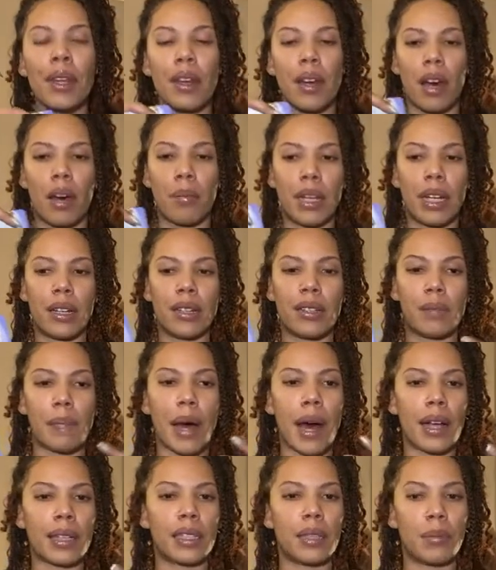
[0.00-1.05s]
It is
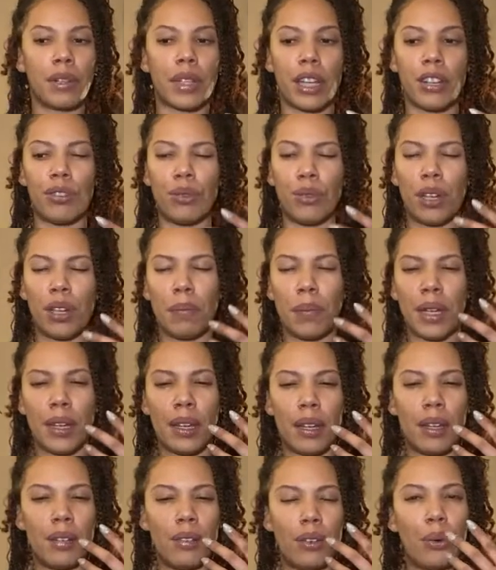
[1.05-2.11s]
possible that you could
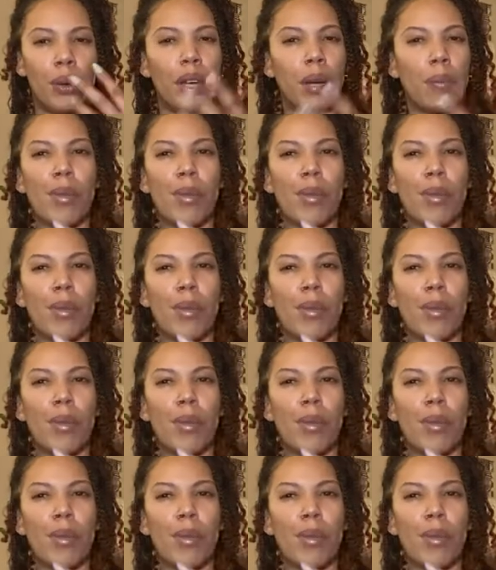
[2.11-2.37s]
be doing